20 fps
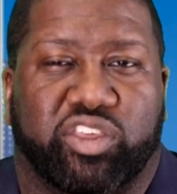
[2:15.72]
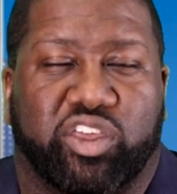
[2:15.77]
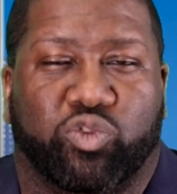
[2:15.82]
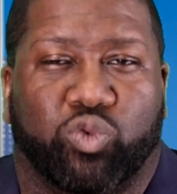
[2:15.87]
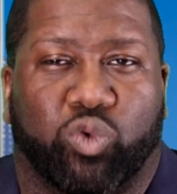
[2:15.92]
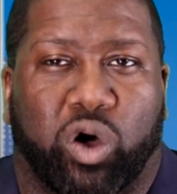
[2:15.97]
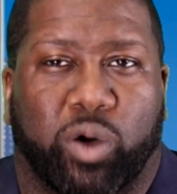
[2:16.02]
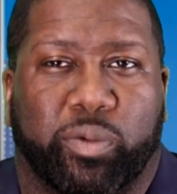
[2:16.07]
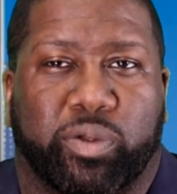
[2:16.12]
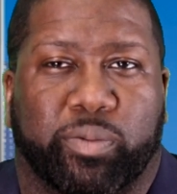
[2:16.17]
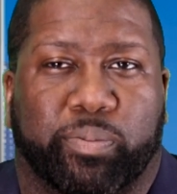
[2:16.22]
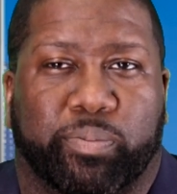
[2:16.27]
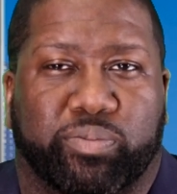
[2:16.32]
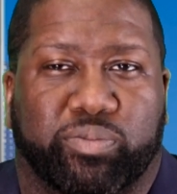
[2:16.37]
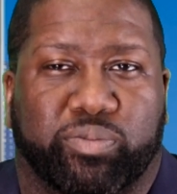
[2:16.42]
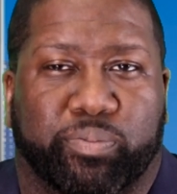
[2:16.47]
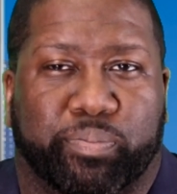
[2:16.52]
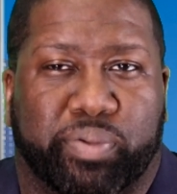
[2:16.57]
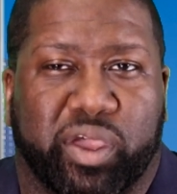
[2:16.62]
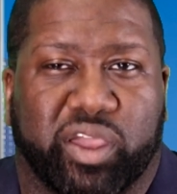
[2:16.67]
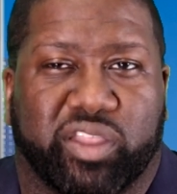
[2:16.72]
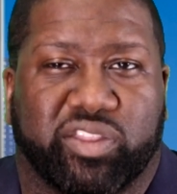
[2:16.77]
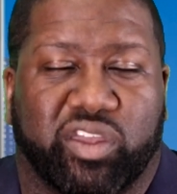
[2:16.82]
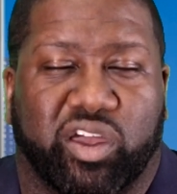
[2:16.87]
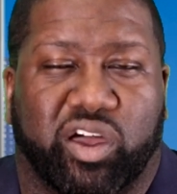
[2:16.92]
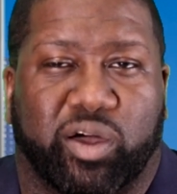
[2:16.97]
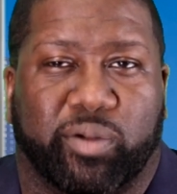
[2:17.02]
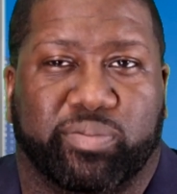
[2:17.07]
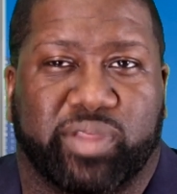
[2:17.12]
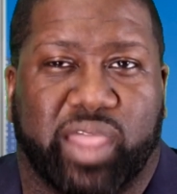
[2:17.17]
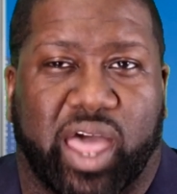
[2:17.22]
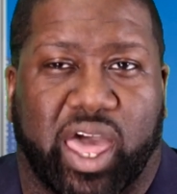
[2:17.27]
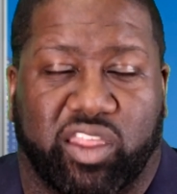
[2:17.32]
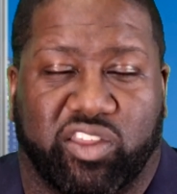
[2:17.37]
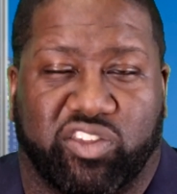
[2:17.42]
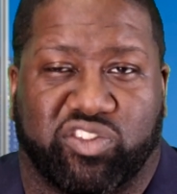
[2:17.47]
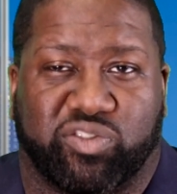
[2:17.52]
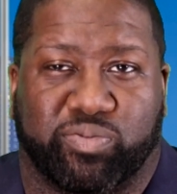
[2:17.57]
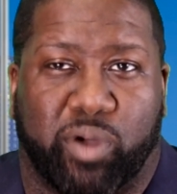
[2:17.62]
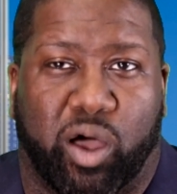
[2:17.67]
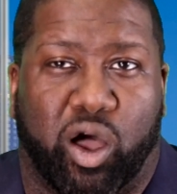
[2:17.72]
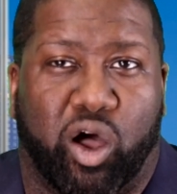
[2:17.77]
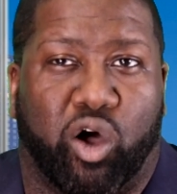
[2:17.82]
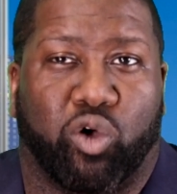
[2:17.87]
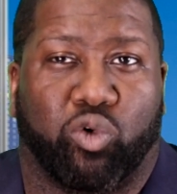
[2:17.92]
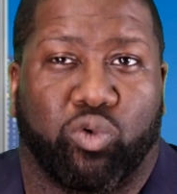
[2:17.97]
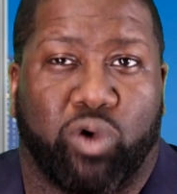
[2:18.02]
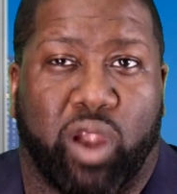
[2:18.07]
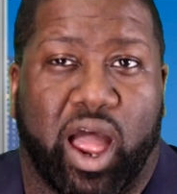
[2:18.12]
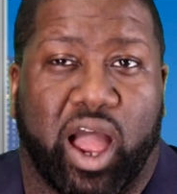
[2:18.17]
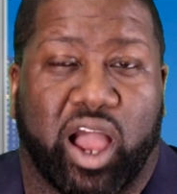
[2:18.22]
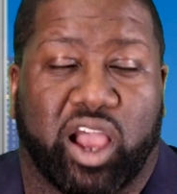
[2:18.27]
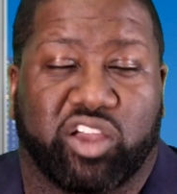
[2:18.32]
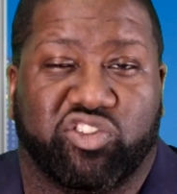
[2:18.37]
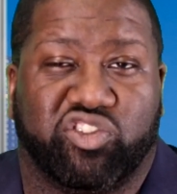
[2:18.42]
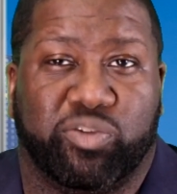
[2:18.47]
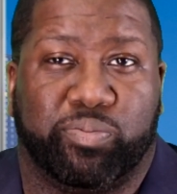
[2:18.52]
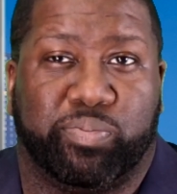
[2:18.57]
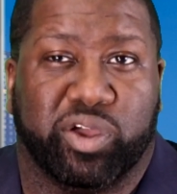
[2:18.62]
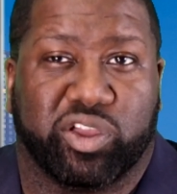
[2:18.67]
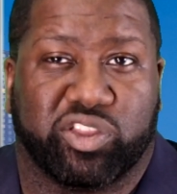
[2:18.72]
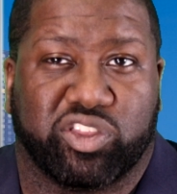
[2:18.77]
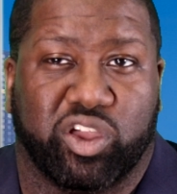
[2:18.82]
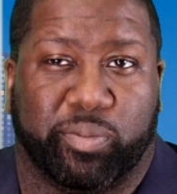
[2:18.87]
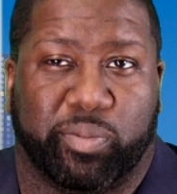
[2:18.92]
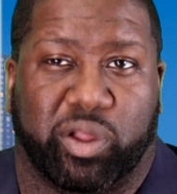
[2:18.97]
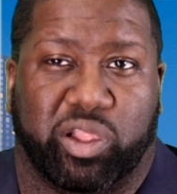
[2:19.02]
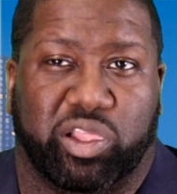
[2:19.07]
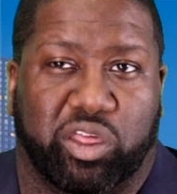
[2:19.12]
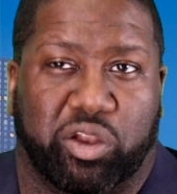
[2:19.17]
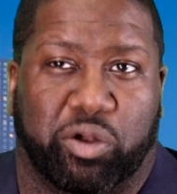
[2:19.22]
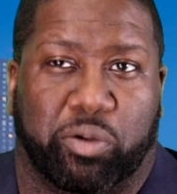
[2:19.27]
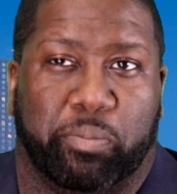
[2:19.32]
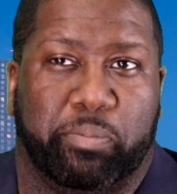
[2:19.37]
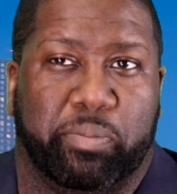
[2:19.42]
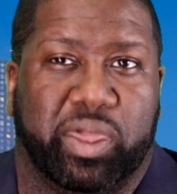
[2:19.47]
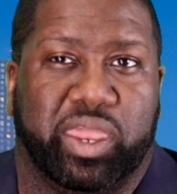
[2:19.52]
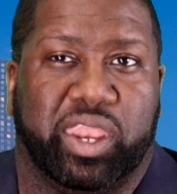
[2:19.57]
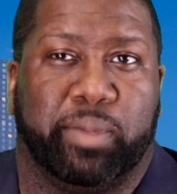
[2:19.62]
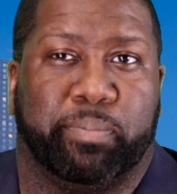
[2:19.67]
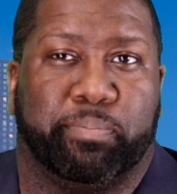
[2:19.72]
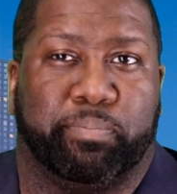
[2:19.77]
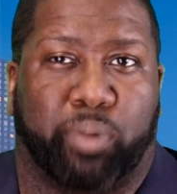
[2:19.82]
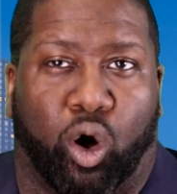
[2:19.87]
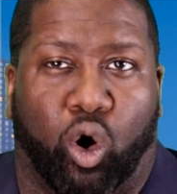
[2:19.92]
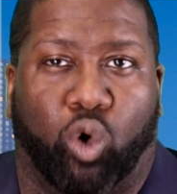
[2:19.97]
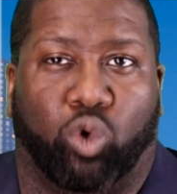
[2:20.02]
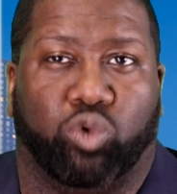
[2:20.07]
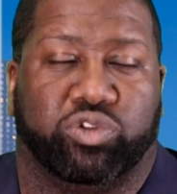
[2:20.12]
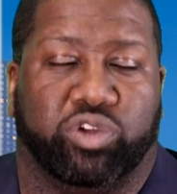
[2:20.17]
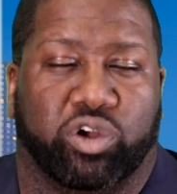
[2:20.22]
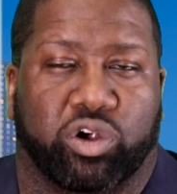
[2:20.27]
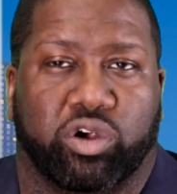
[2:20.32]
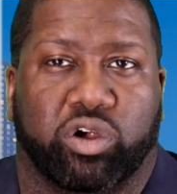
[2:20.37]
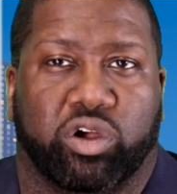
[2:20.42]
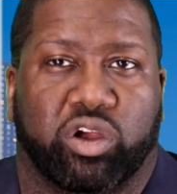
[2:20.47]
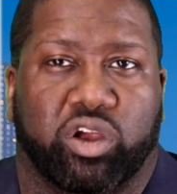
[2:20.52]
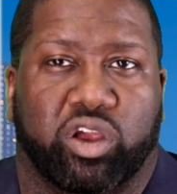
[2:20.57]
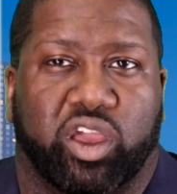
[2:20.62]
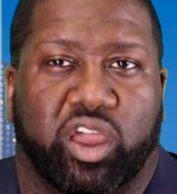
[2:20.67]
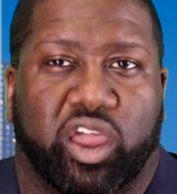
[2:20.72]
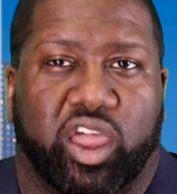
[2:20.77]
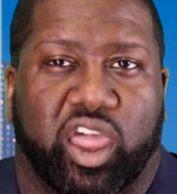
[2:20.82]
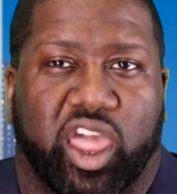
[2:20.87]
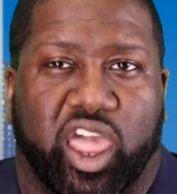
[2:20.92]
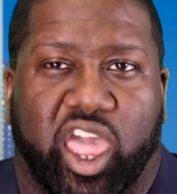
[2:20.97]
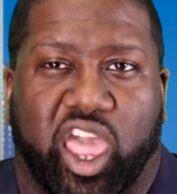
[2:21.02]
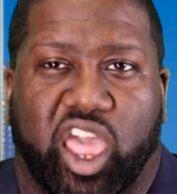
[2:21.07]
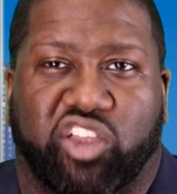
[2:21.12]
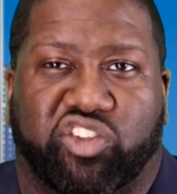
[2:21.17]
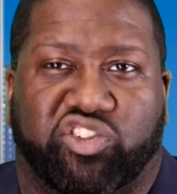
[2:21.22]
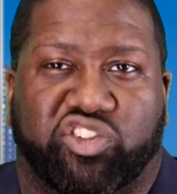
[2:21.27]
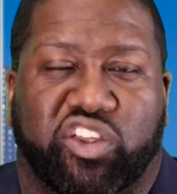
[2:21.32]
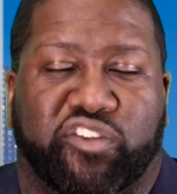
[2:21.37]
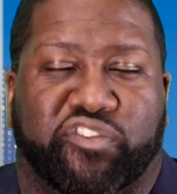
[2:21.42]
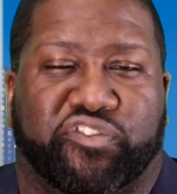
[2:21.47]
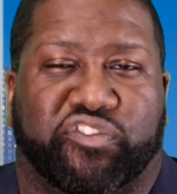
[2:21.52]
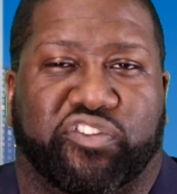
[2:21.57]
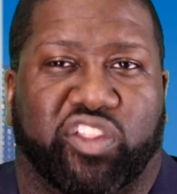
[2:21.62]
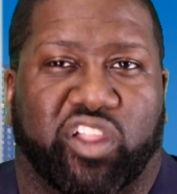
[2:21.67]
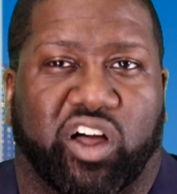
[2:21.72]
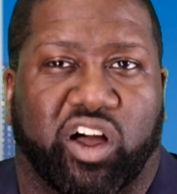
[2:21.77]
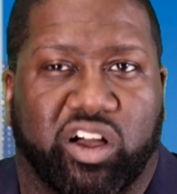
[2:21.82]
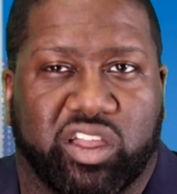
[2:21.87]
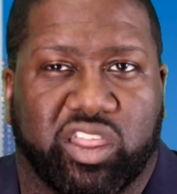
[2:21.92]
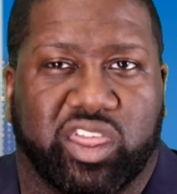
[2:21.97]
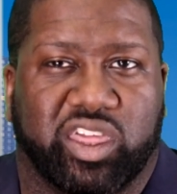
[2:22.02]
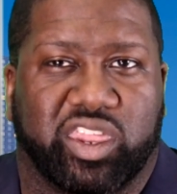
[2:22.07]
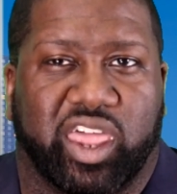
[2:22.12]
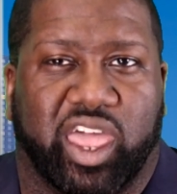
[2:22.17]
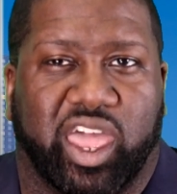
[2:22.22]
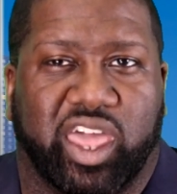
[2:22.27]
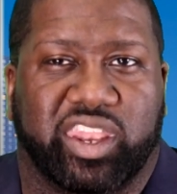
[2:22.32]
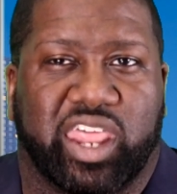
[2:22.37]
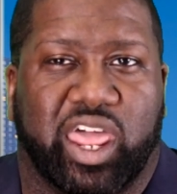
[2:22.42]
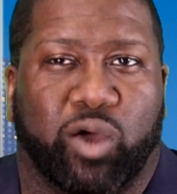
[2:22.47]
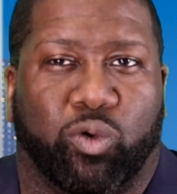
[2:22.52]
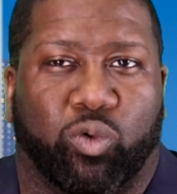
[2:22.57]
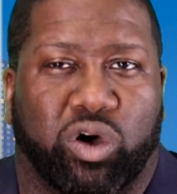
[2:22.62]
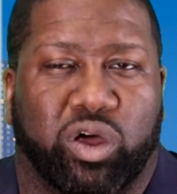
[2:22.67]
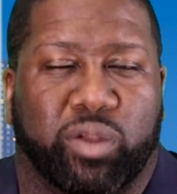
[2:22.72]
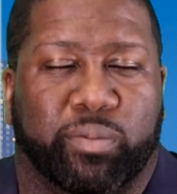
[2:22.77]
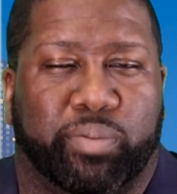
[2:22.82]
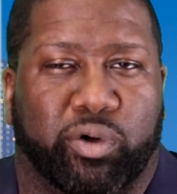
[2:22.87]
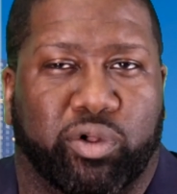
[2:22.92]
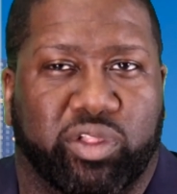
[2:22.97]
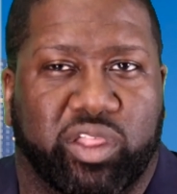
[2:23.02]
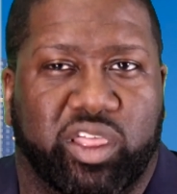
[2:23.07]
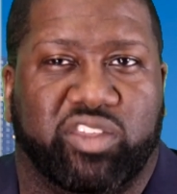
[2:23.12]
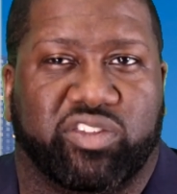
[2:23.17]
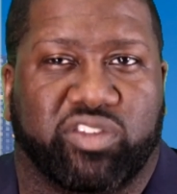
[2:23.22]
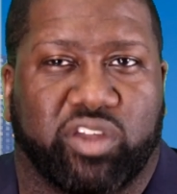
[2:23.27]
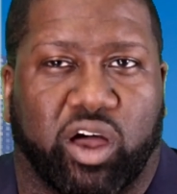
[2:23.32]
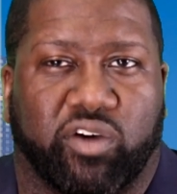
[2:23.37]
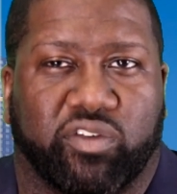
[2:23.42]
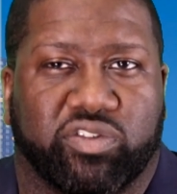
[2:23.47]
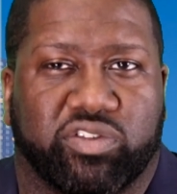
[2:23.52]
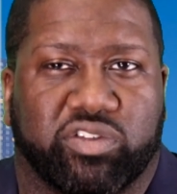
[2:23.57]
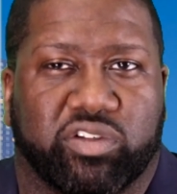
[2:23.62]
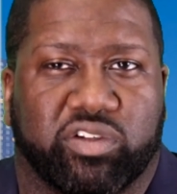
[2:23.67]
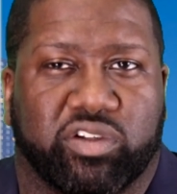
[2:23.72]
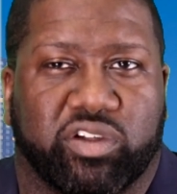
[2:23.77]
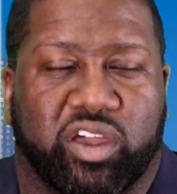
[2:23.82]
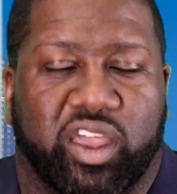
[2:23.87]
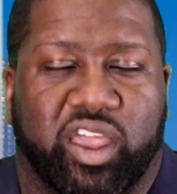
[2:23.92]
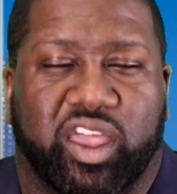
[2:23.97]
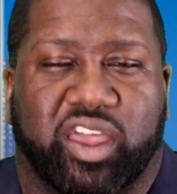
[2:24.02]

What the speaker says: This woman picked up not a small rock, she picked up a little mini boulder, and she flung it at that one police officer.